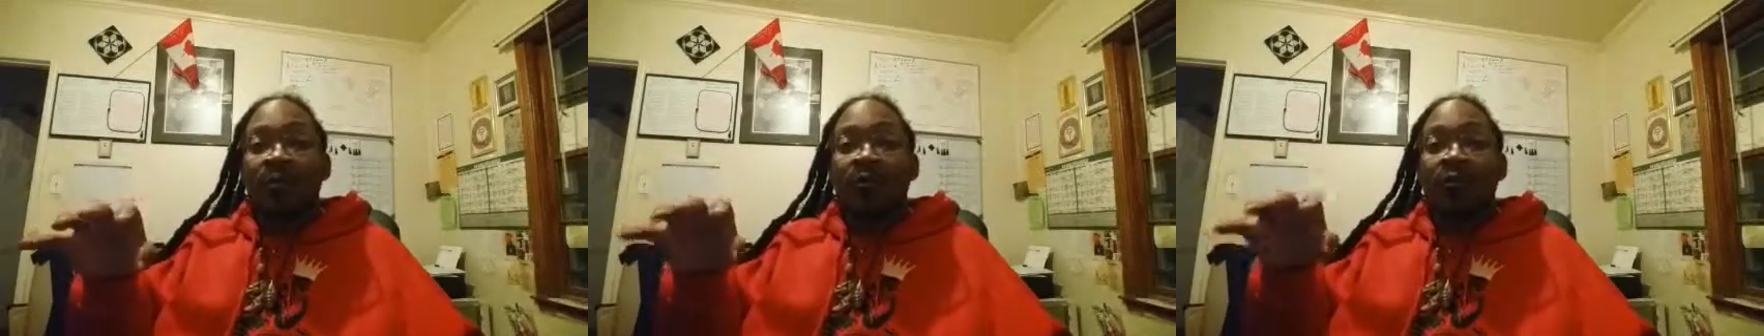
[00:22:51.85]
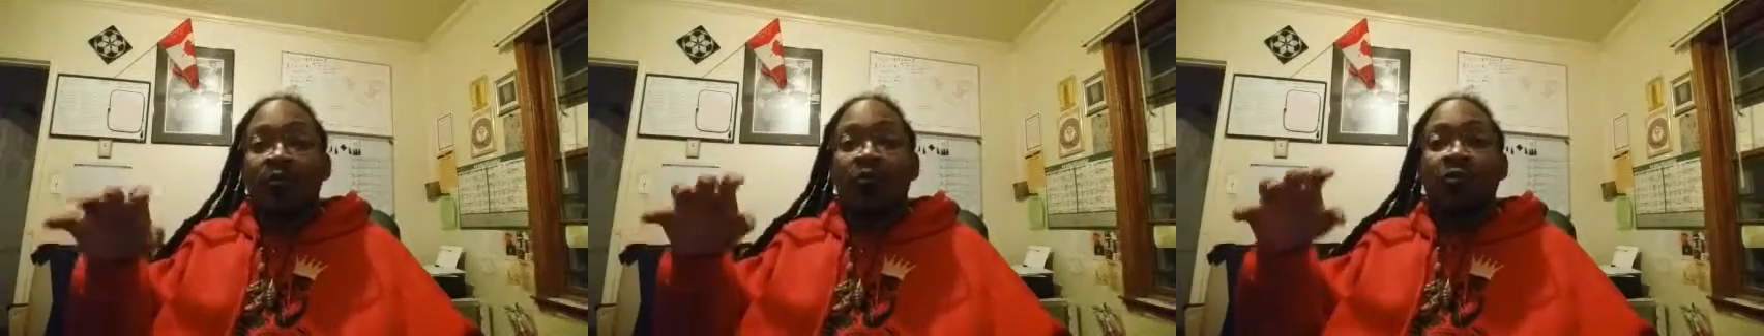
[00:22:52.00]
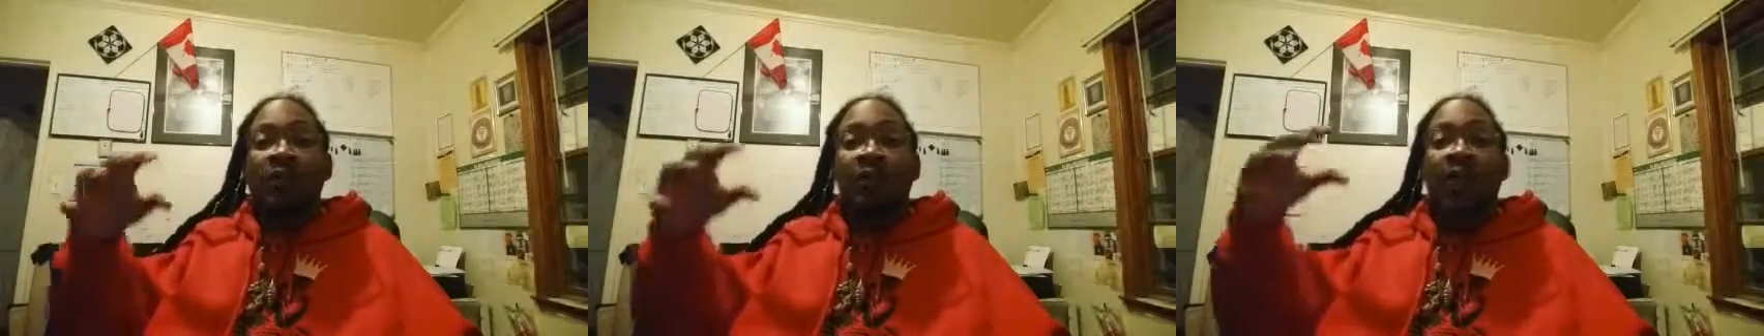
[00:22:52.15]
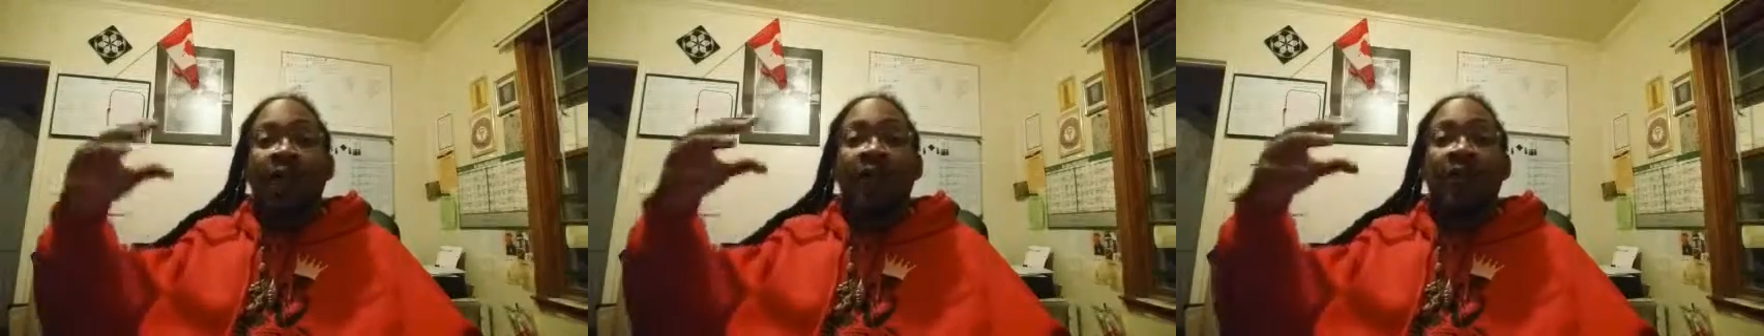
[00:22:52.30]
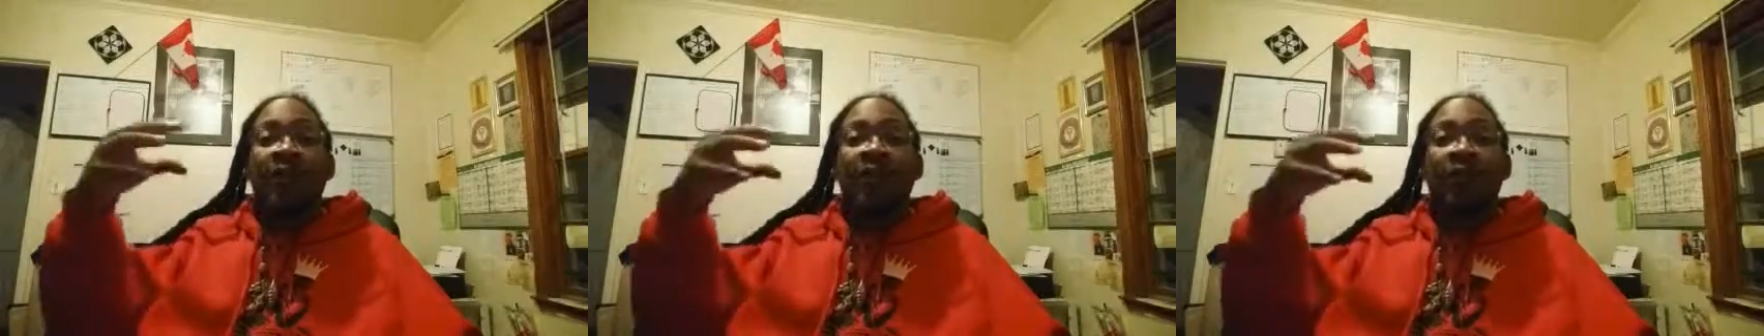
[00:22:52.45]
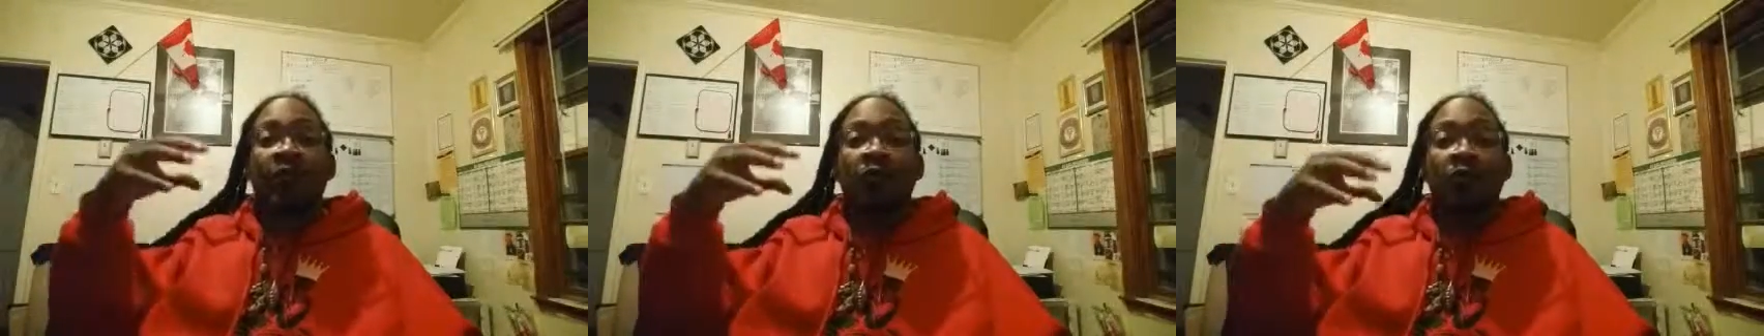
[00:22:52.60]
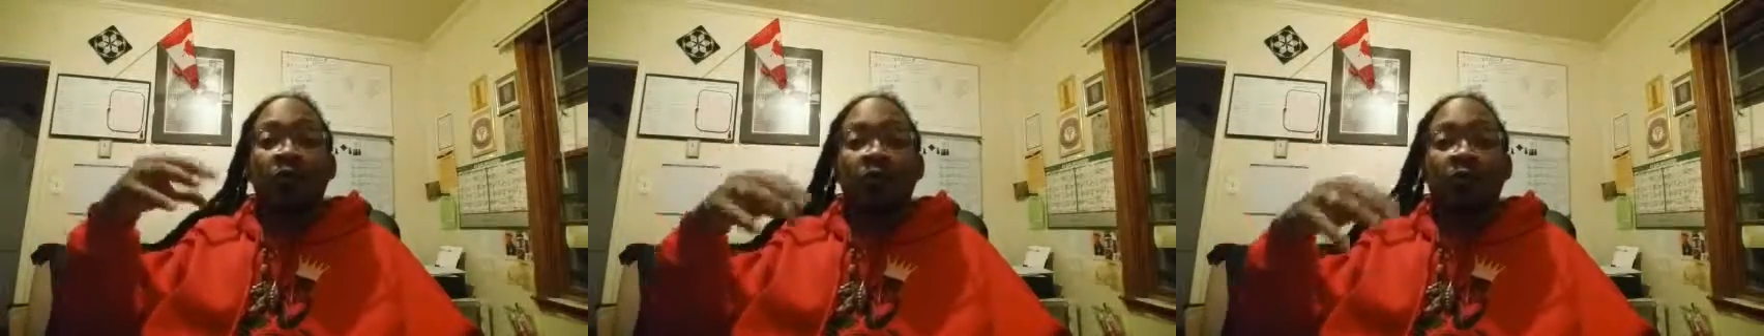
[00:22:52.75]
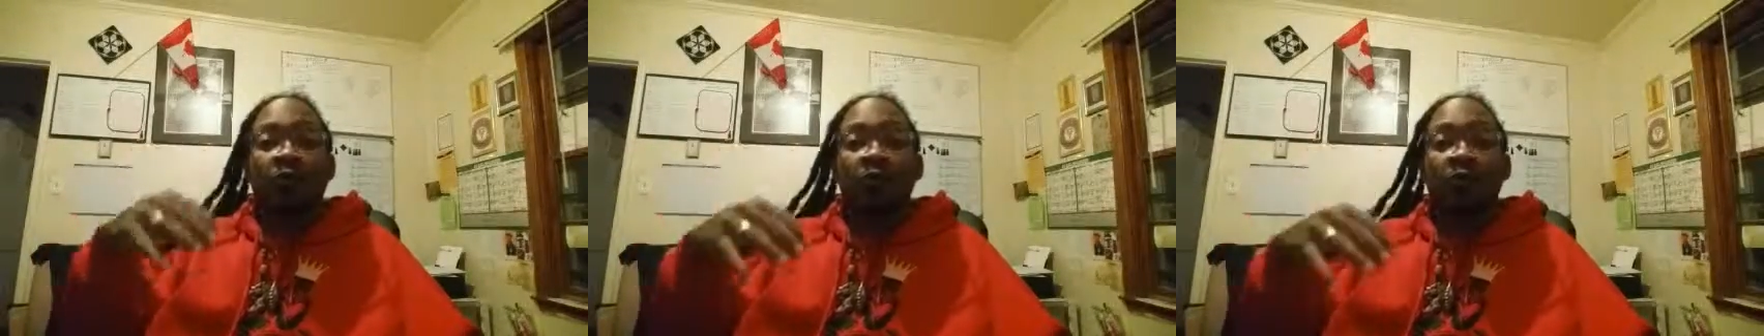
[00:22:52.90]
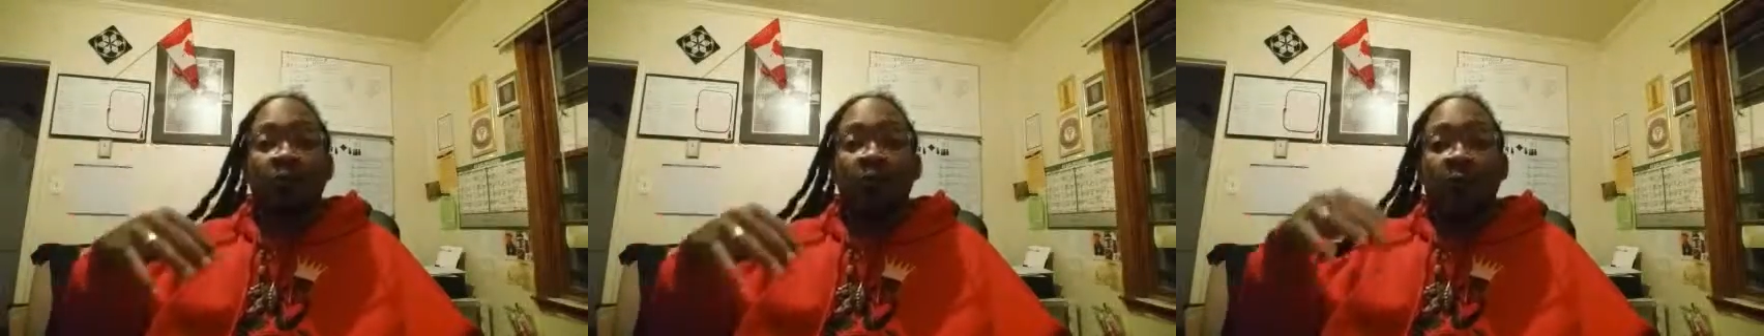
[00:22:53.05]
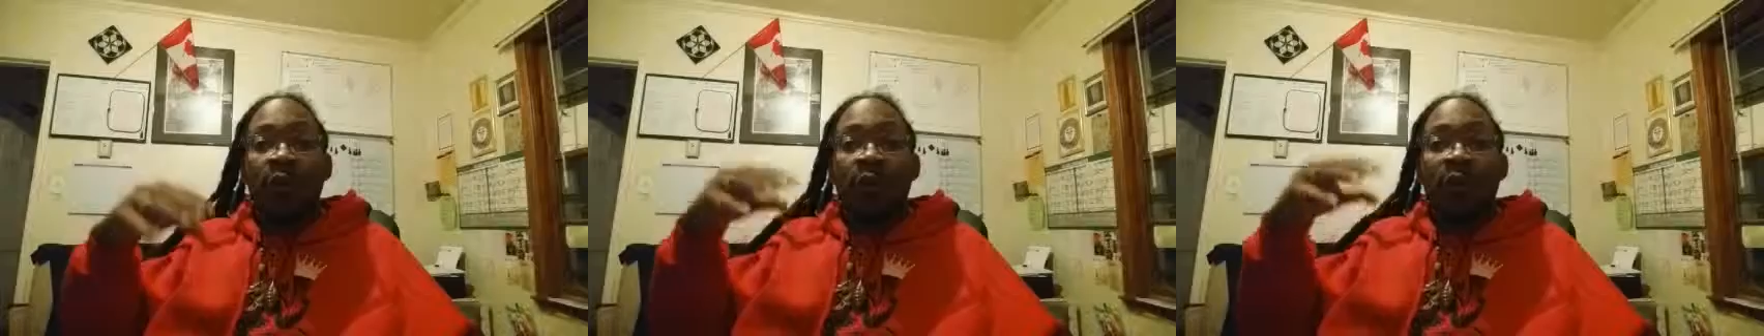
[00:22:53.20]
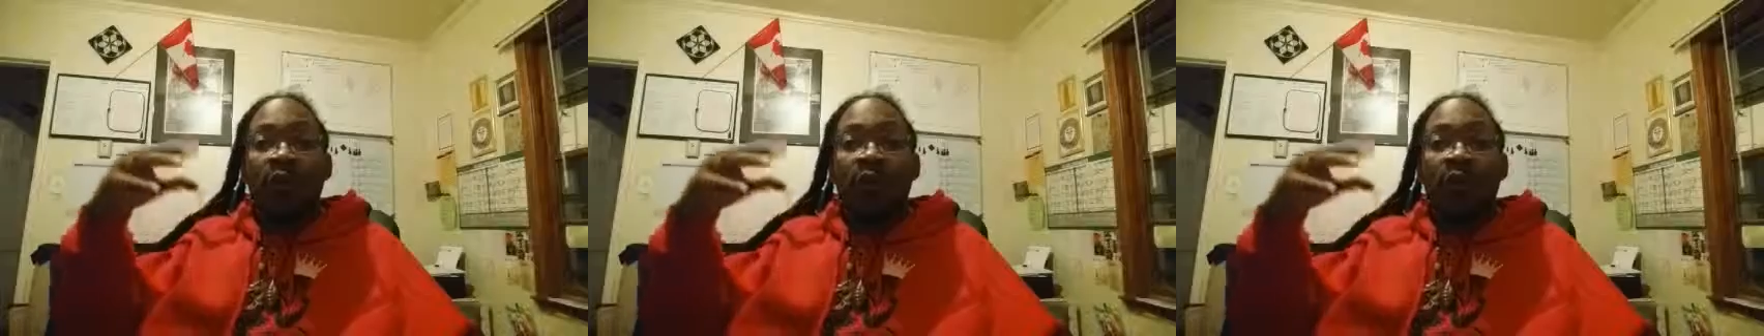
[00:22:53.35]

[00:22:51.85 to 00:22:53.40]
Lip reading: You change who you